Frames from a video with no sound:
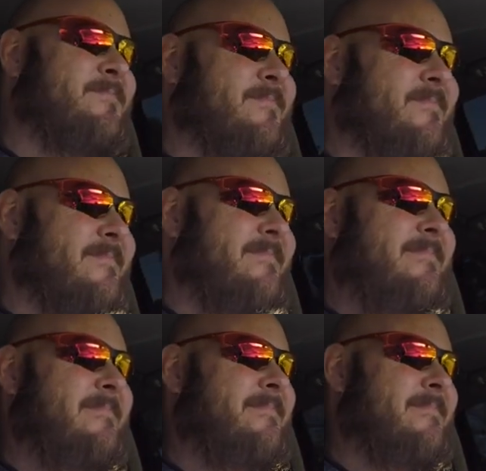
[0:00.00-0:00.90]

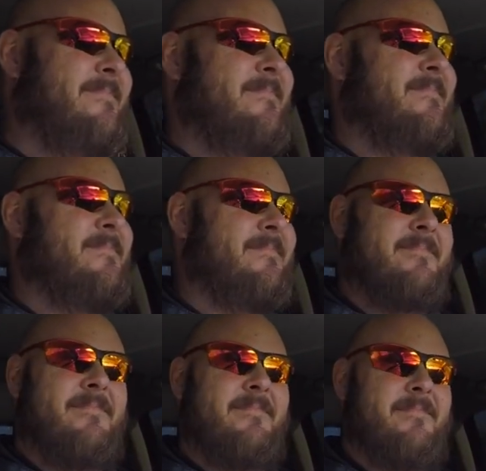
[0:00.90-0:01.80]

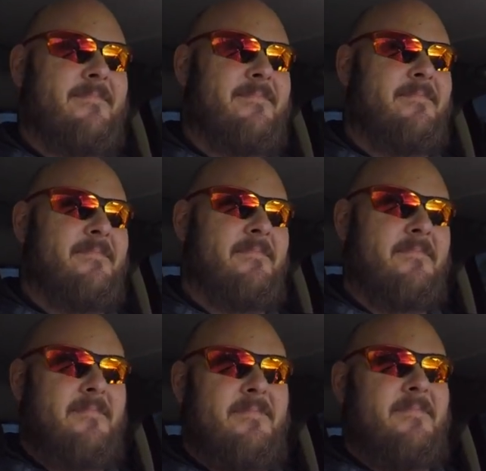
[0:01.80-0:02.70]

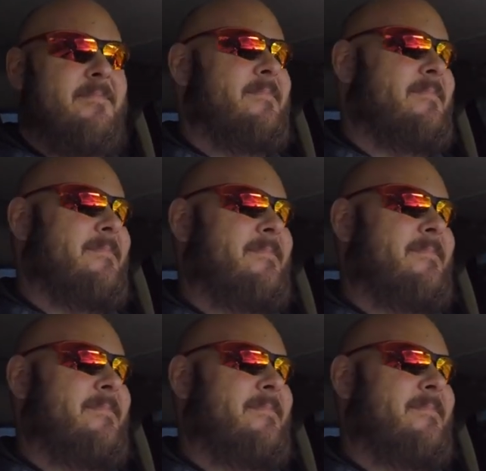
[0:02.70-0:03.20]
(not speaking)